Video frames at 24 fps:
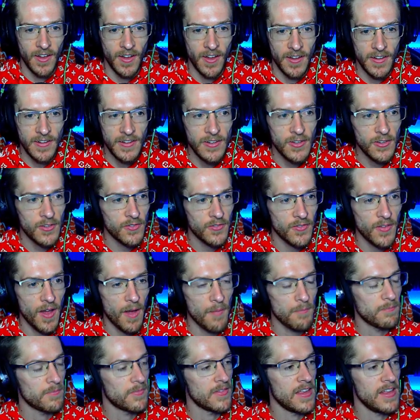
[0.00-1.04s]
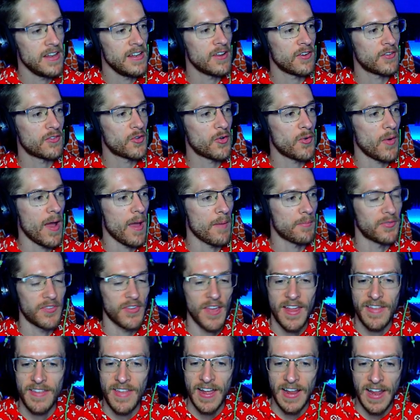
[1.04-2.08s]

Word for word: He looks quite upset, that